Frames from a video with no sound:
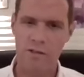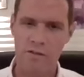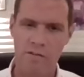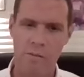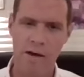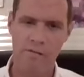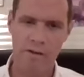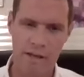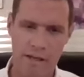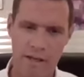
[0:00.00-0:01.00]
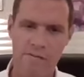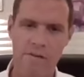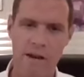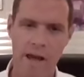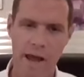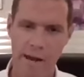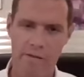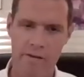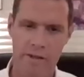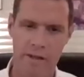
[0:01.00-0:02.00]
just exhausted from having
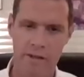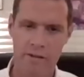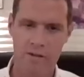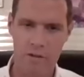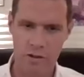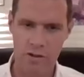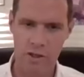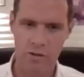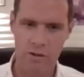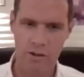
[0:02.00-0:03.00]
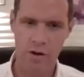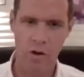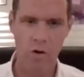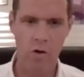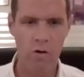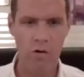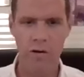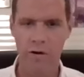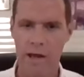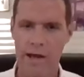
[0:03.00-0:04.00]
given everything to their
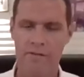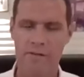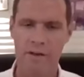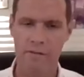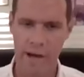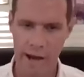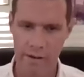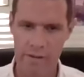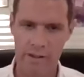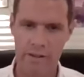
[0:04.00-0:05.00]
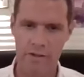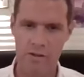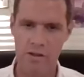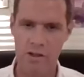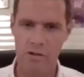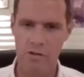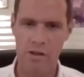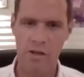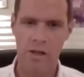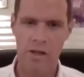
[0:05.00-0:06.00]
children, all their lives, given
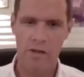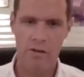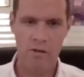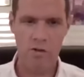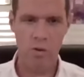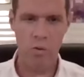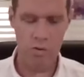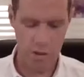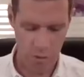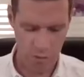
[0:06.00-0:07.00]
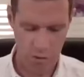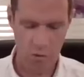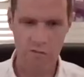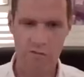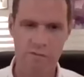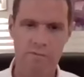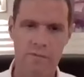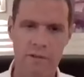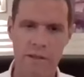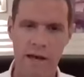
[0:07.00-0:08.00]
everything to their children. They're told,
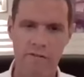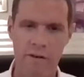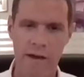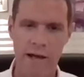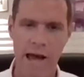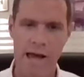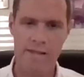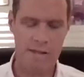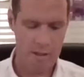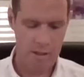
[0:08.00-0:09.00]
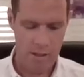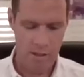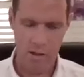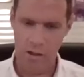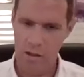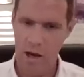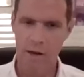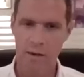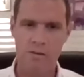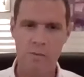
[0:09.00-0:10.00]
you get fed last.
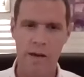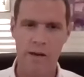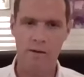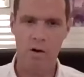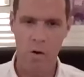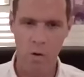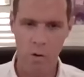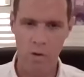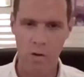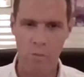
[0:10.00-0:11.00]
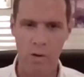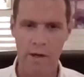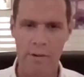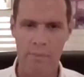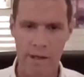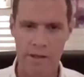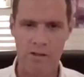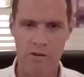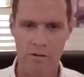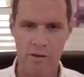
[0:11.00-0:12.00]
You've got to spend all
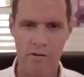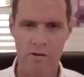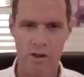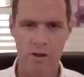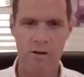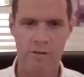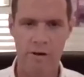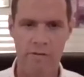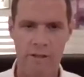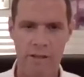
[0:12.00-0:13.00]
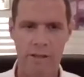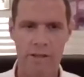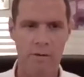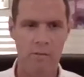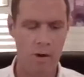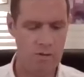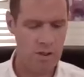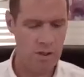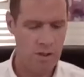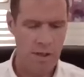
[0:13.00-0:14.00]
your money on making sure your children have
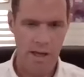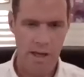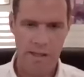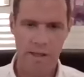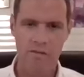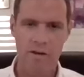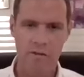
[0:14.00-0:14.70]
everything that they want.